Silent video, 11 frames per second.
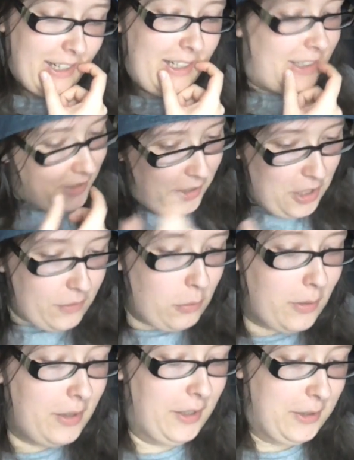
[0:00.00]
then
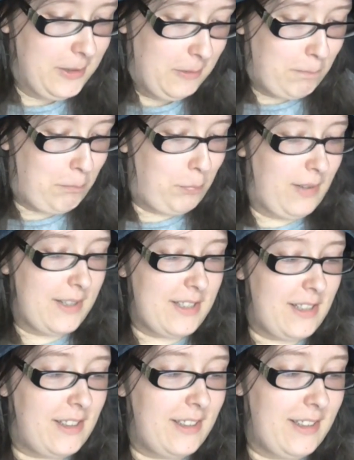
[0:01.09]
another word.
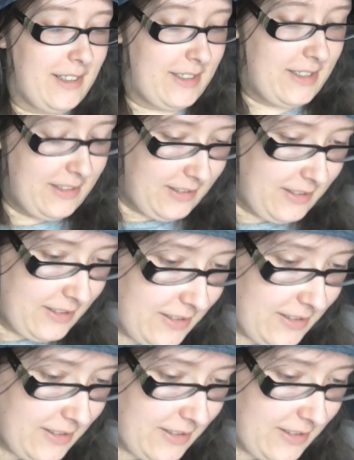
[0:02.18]
Britaholics.